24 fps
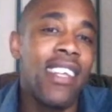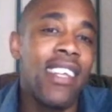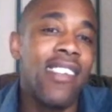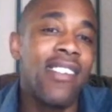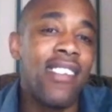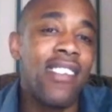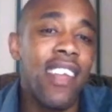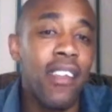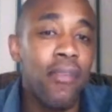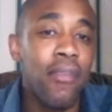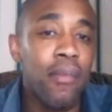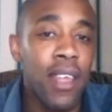
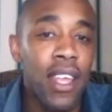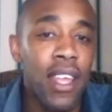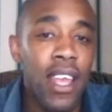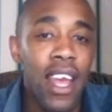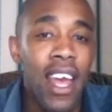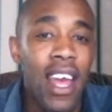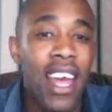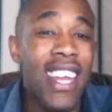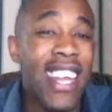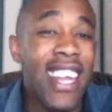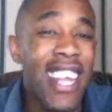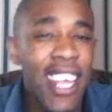sent me
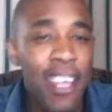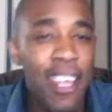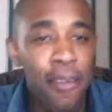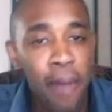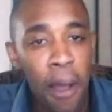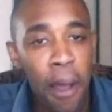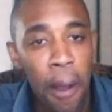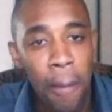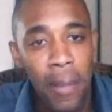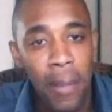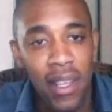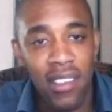an
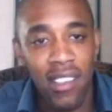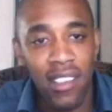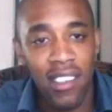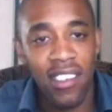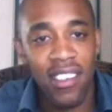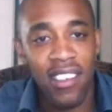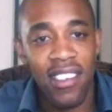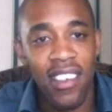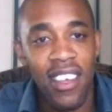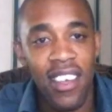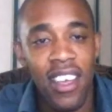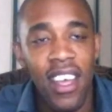email
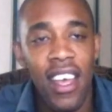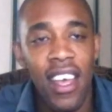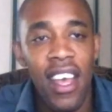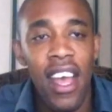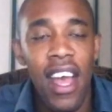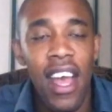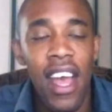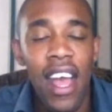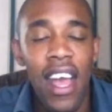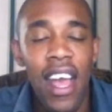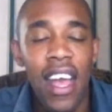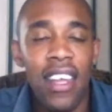message.
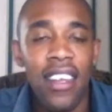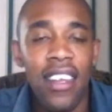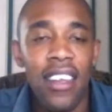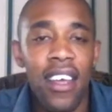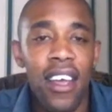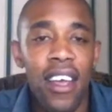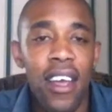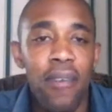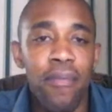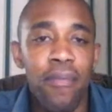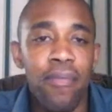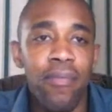And
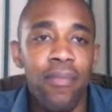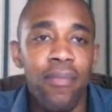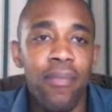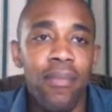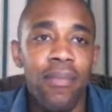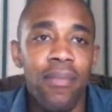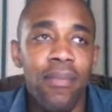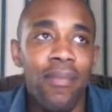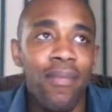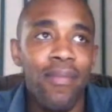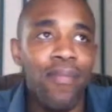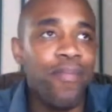
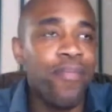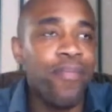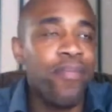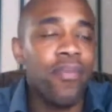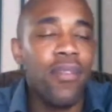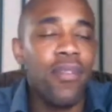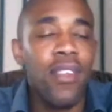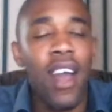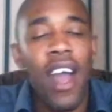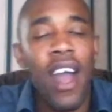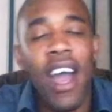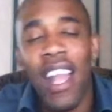
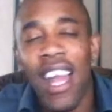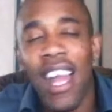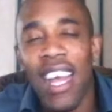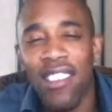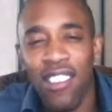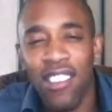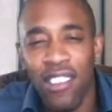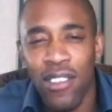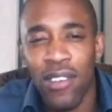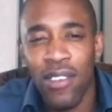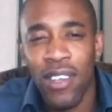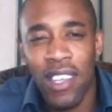I
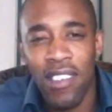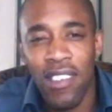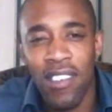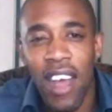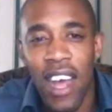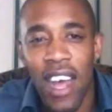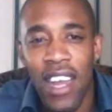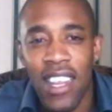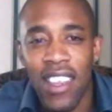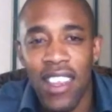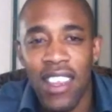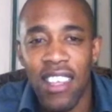like to do these
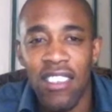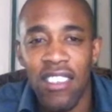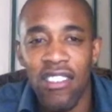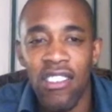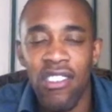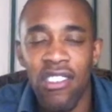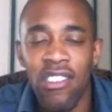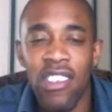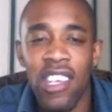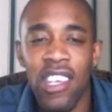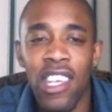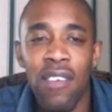kind of things
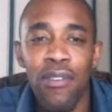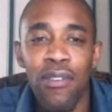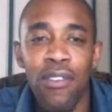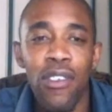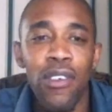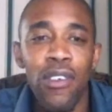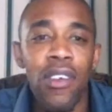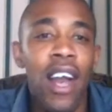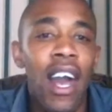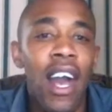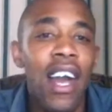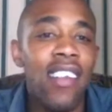just to give
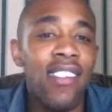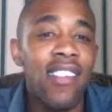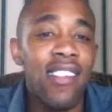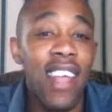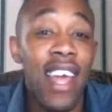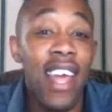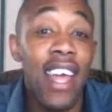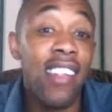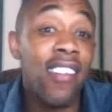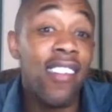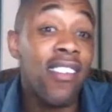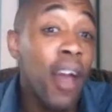you guys
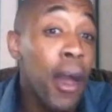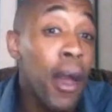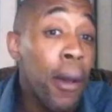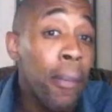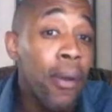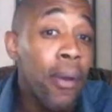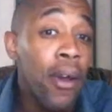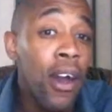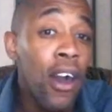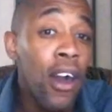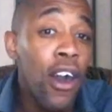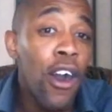the heads
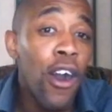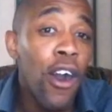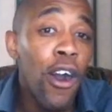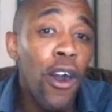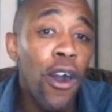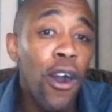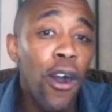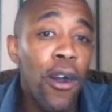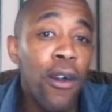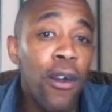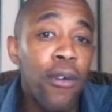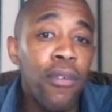up
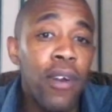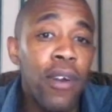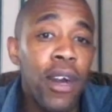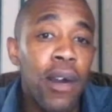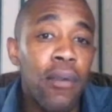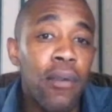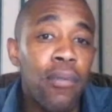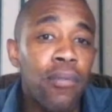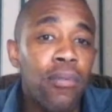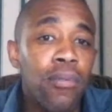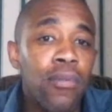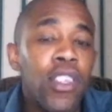of
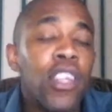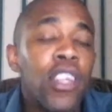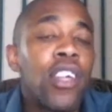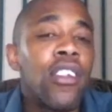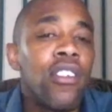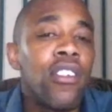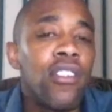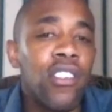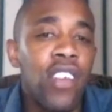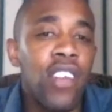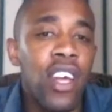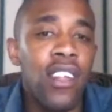the
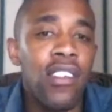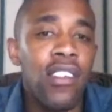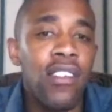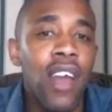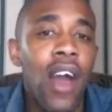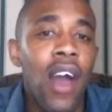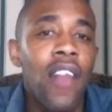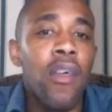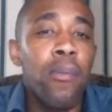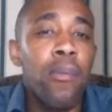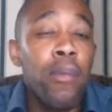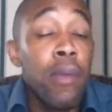concerns
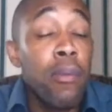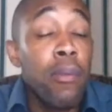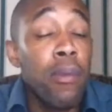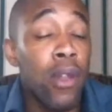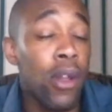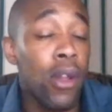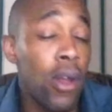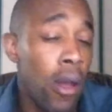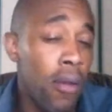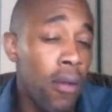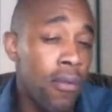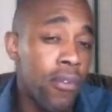that other people
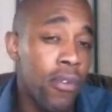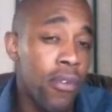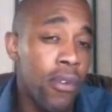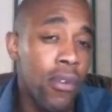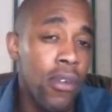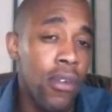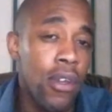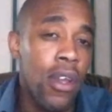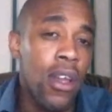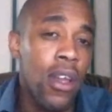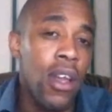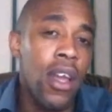are going through.
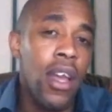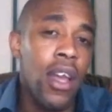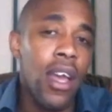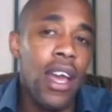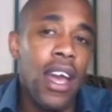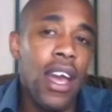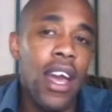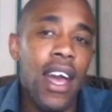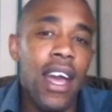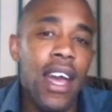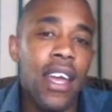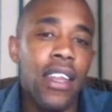
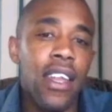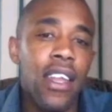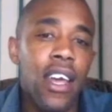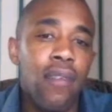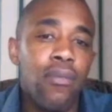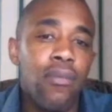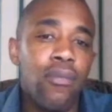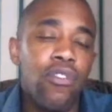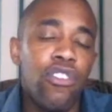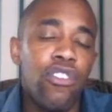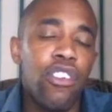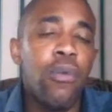
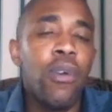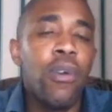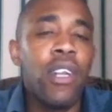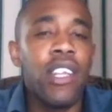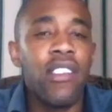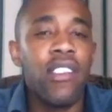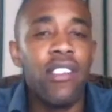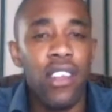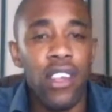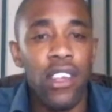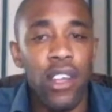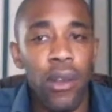And she
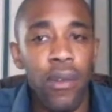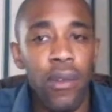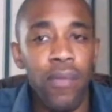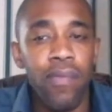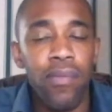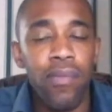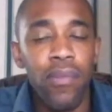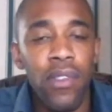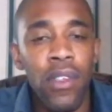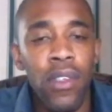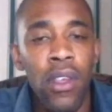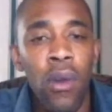wanted to know
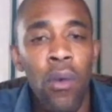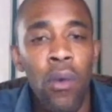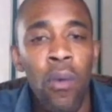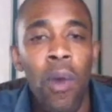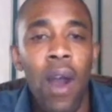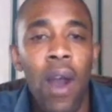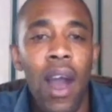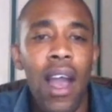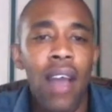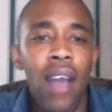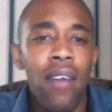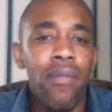
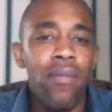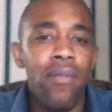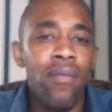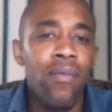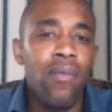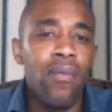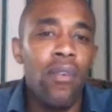why,